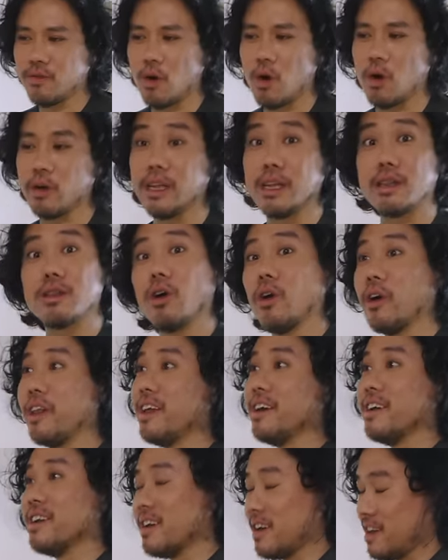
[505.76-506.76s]
for the
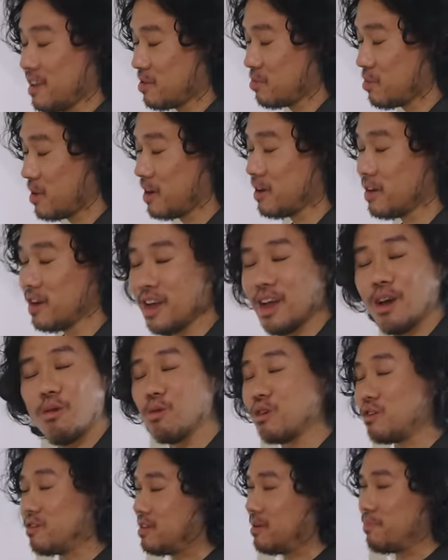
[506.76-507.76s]
toilet as well,
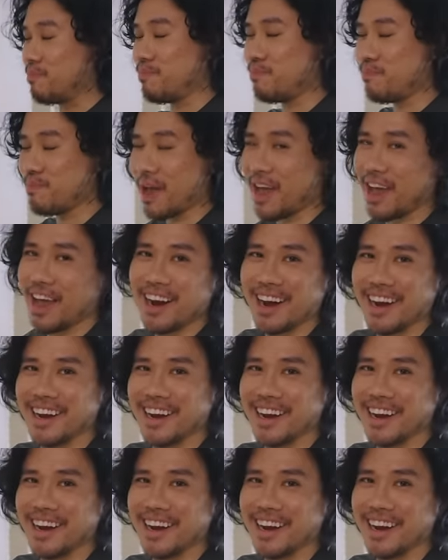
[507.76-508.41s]
which is a bad